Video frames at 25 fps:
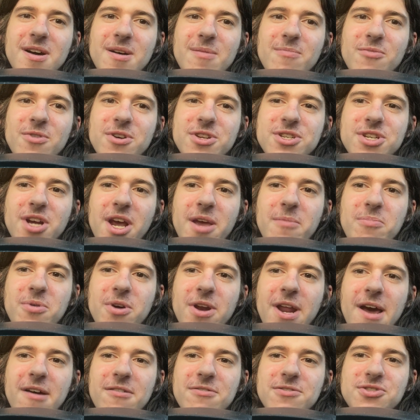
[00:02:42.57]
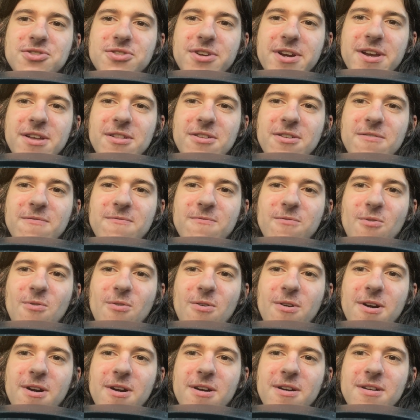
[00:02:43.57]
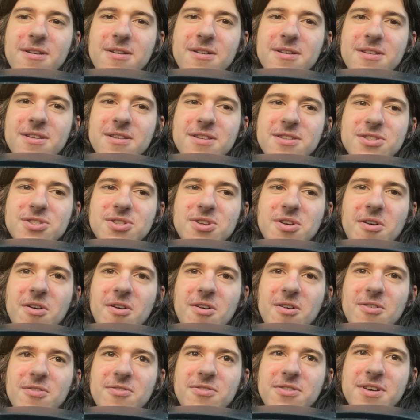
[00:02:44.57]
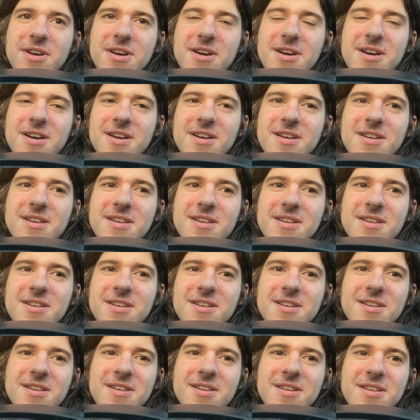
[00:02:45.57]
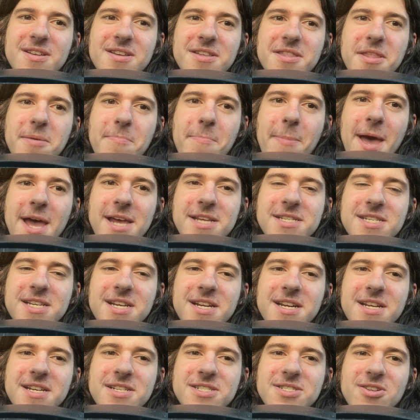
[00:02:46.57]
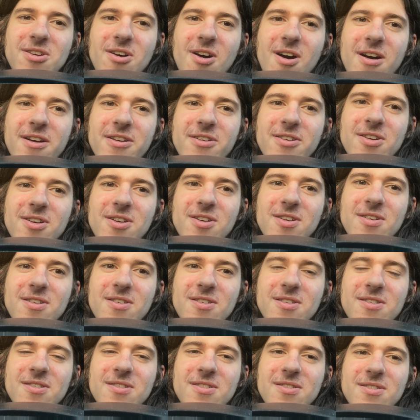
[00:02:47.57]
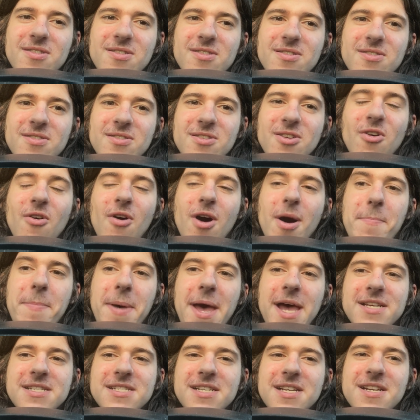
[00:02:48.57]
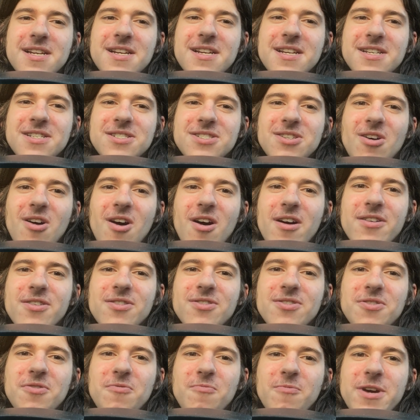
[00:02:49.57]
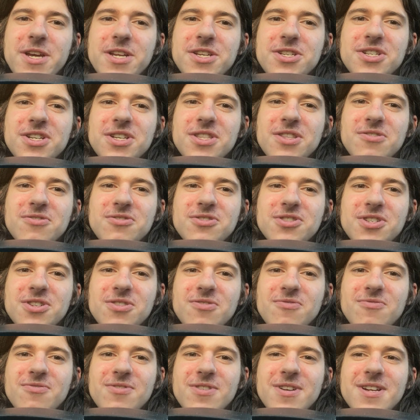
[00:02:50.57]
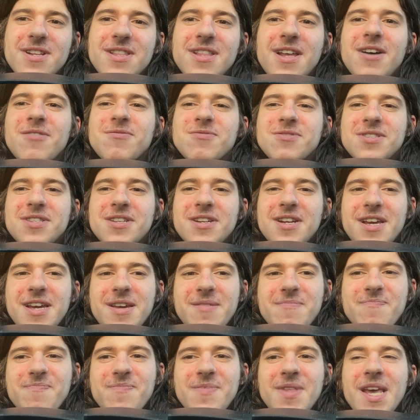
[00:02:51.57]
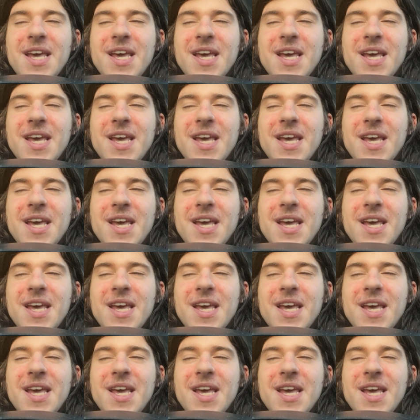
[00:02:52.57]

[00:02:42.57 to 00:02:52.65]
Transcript: which I put out a trailer for. It's called A Peasant, His Daughter, The Witch, and Their Children. That was the name.